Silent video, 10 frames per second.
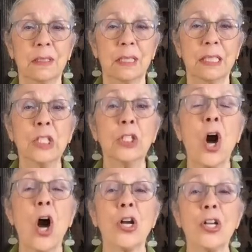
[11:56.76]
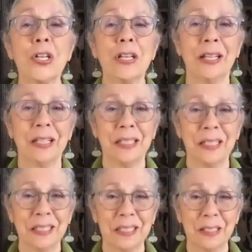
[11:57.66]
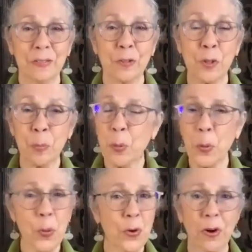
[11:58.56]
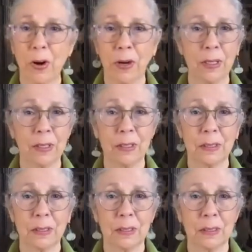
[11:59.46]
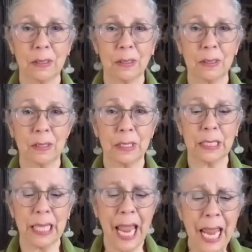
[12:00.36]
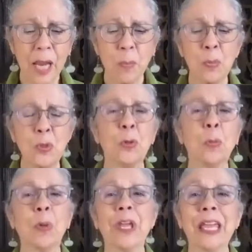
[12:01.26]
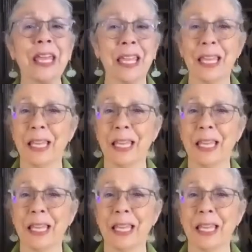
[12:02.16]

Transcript: And the garden for the poor came to be